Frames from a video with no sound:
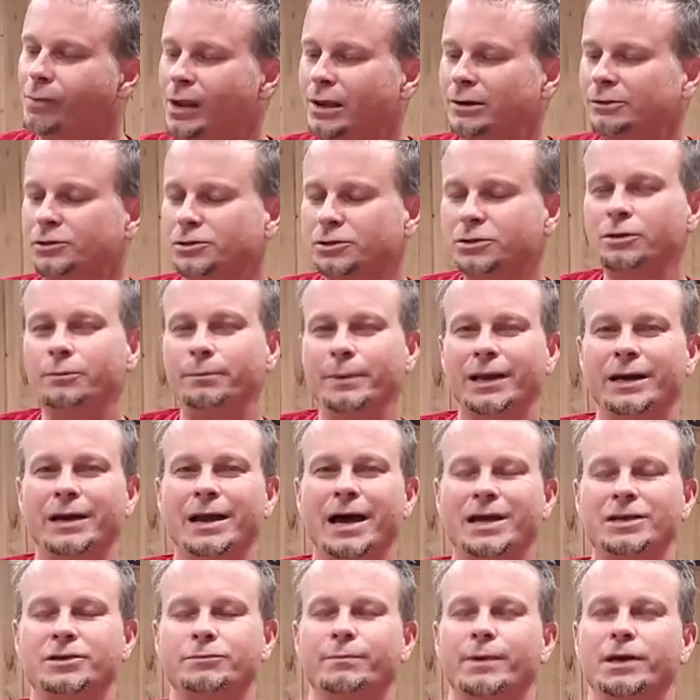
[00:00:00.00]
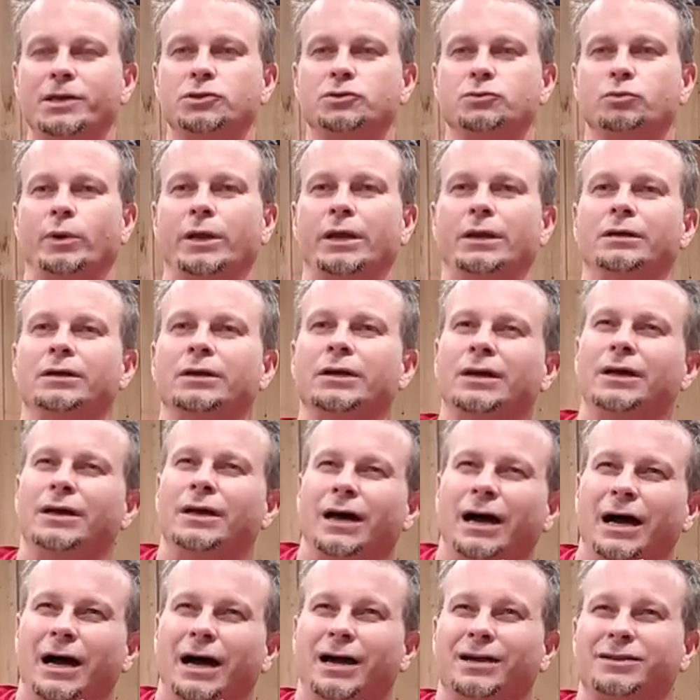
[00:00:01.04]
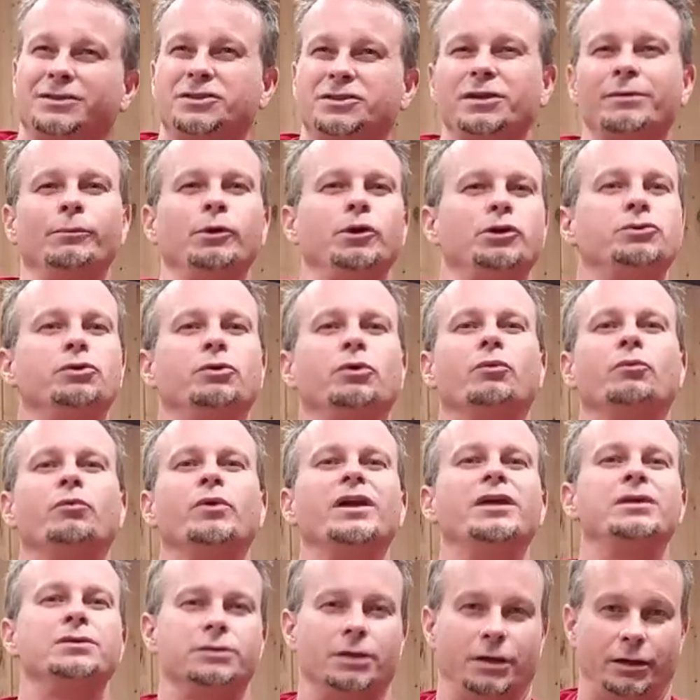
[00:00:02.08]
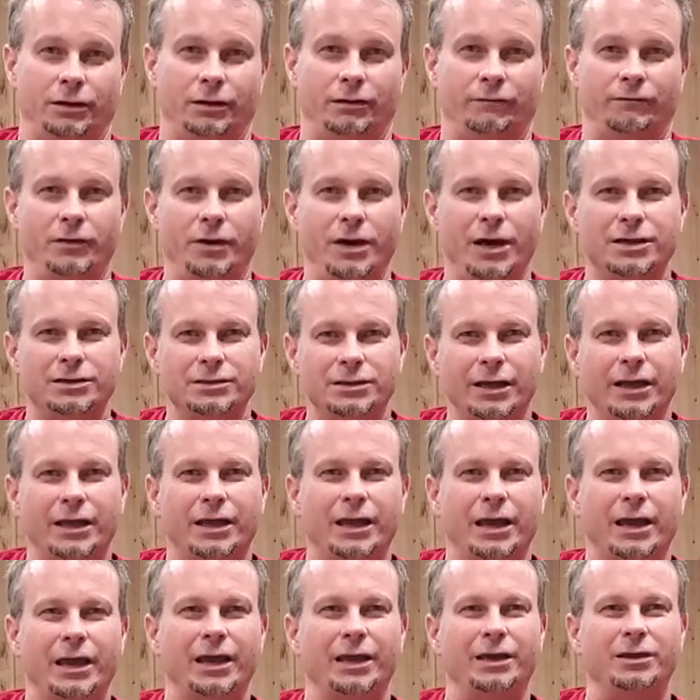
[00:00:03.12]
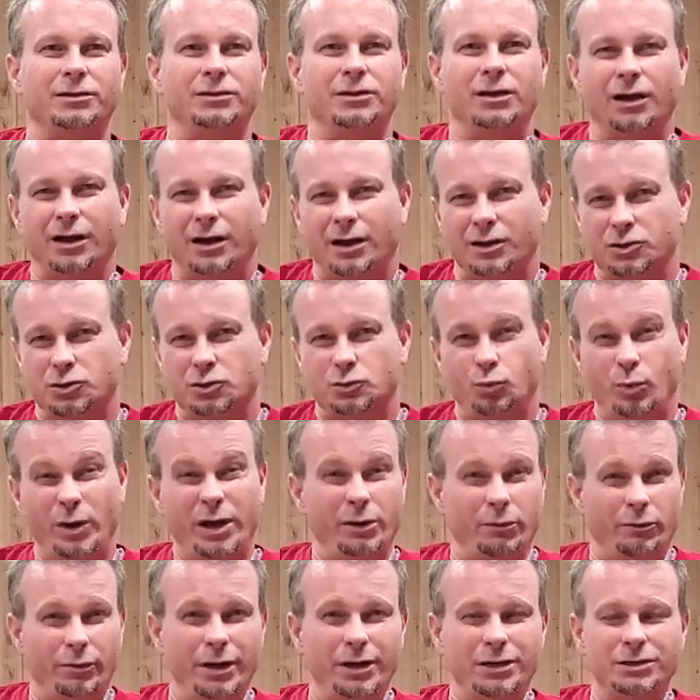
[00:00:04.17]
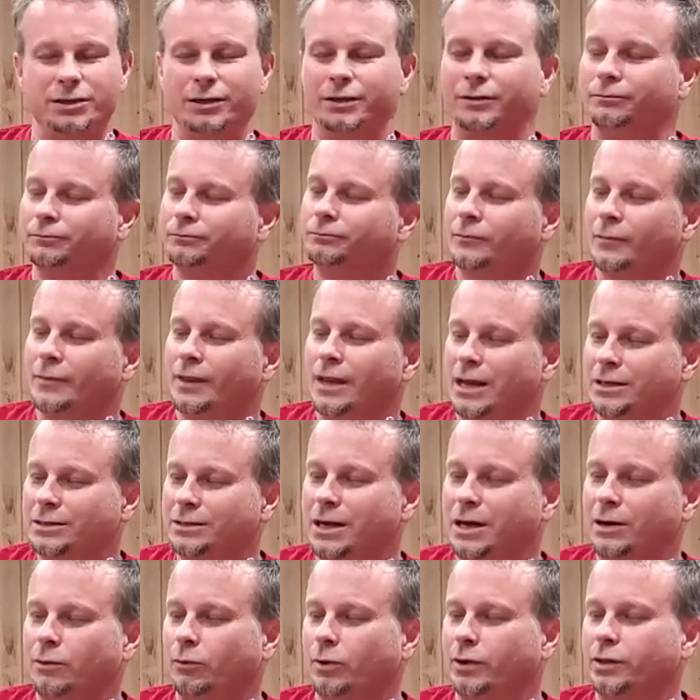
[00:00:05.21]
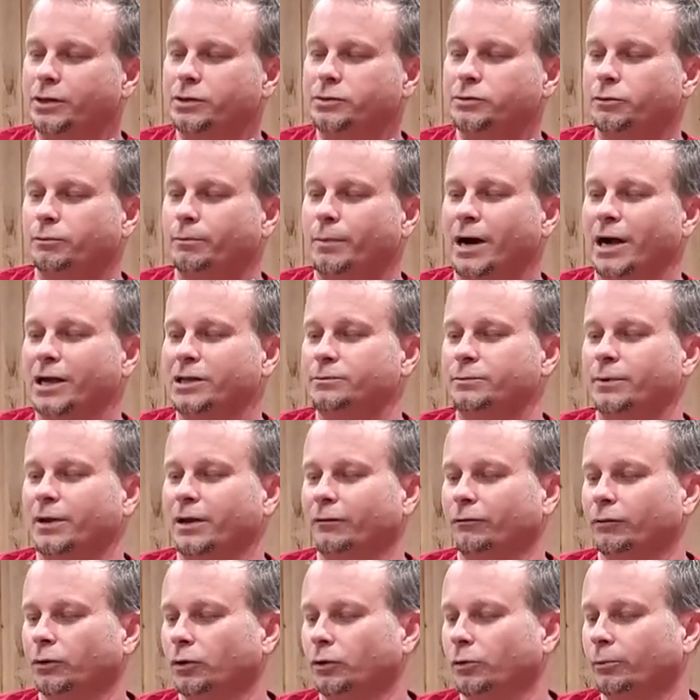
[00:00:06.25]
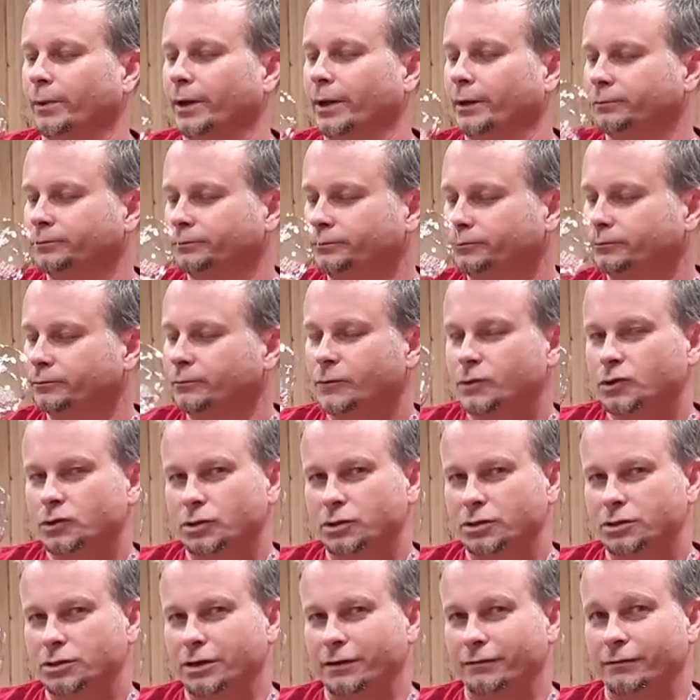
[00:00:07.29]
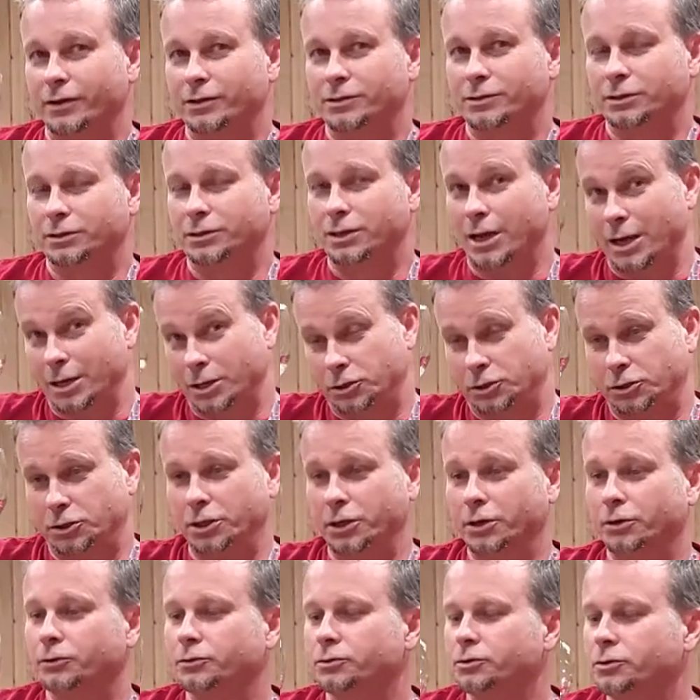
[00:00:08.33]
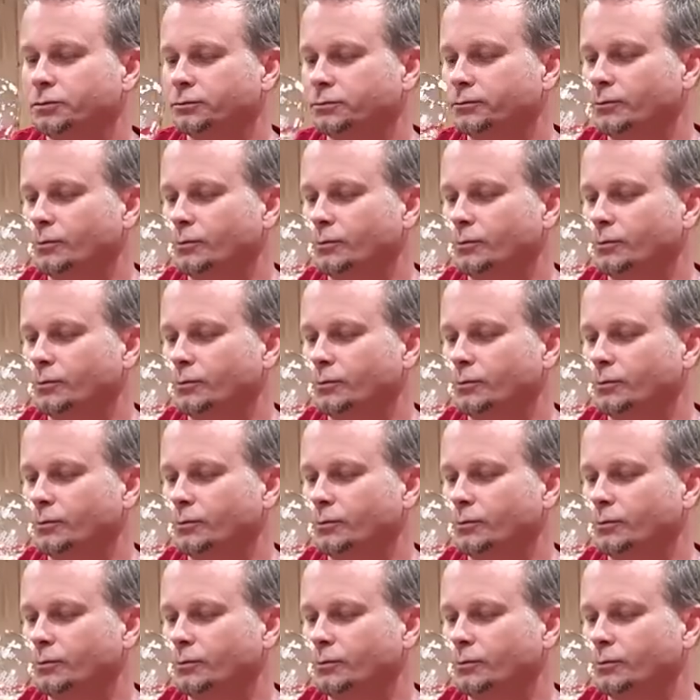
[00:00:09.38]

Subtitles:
It's going to be a nice mid-sweet, similar to a Riesling. If you guys like a sweet Riesling, that's kind of what this reminds me of a little bit. So let's give this a taste. Cheers.